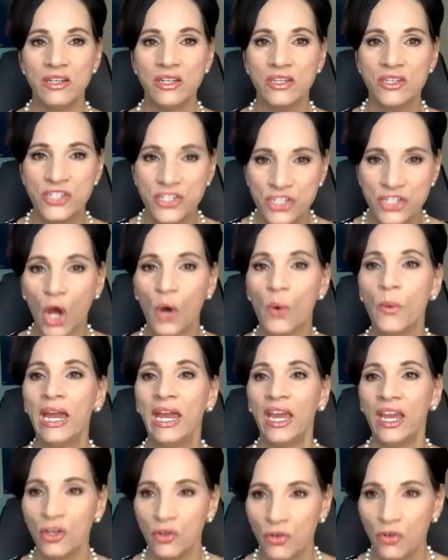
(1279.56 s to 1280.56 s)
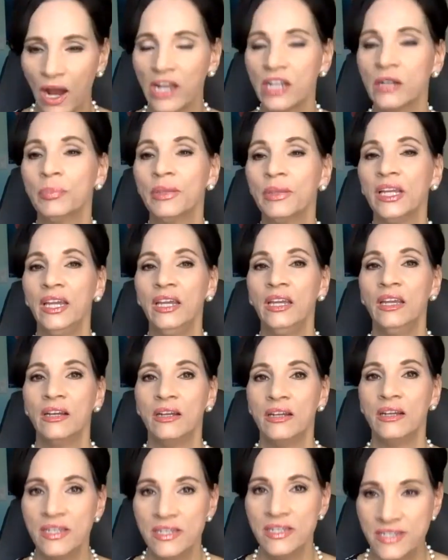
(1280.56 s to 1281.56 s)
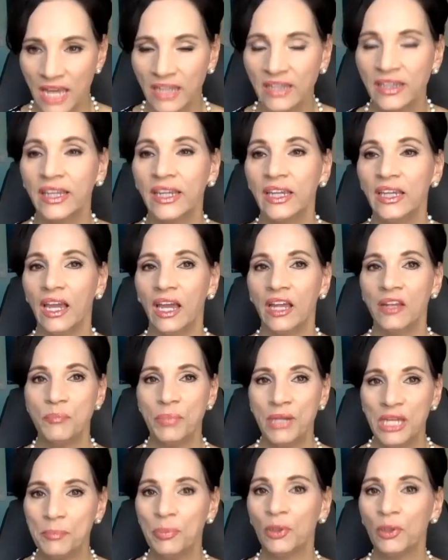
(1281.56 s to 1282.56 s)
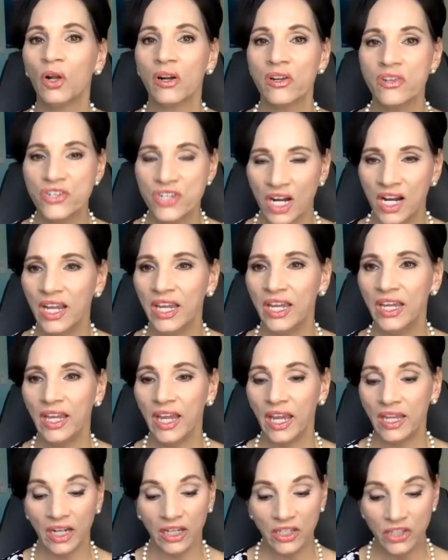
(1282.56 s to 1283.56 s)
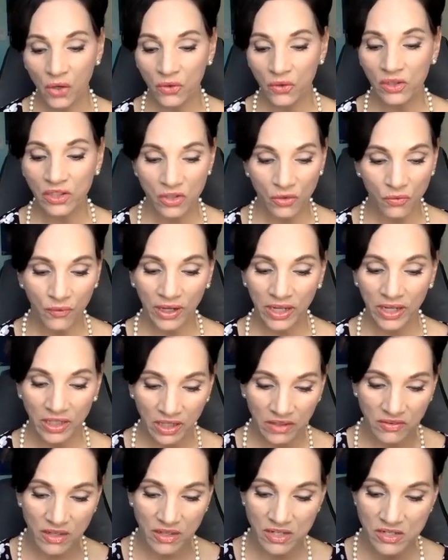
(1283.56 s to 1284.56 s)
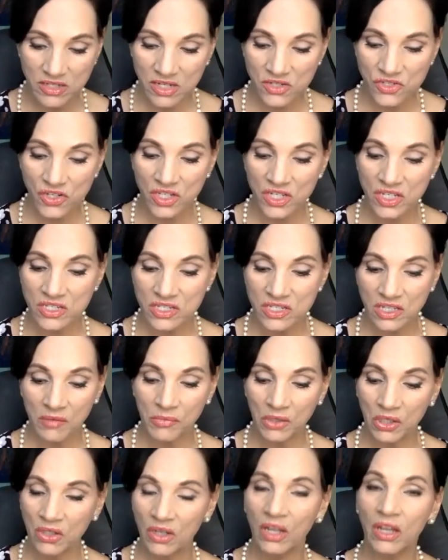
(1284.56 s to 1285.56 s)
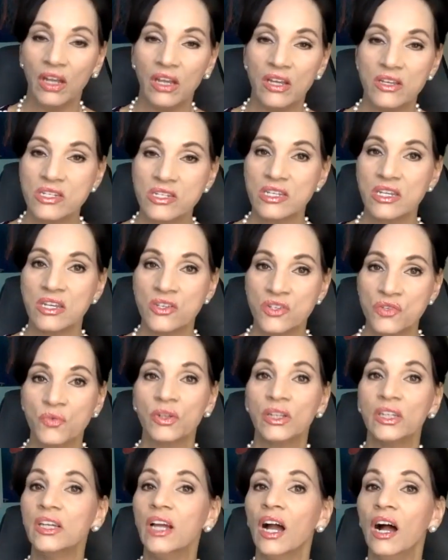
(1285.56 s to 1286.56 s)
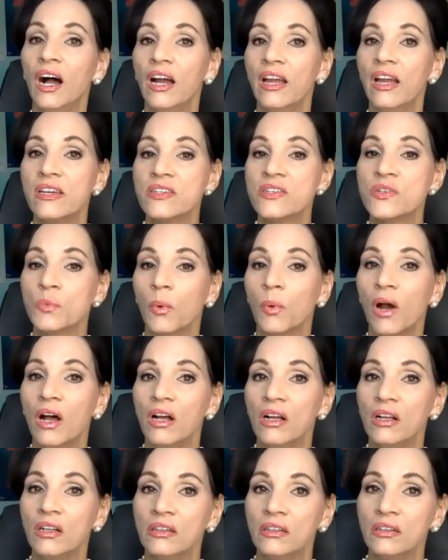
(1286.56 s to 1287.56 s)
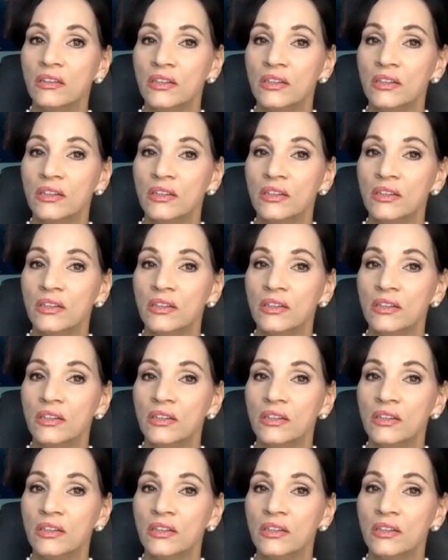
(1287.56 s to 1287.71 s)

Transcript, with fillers: so incredibly deadly, and people are dying. And I know that the rate in the indigenous community is, is really high as well.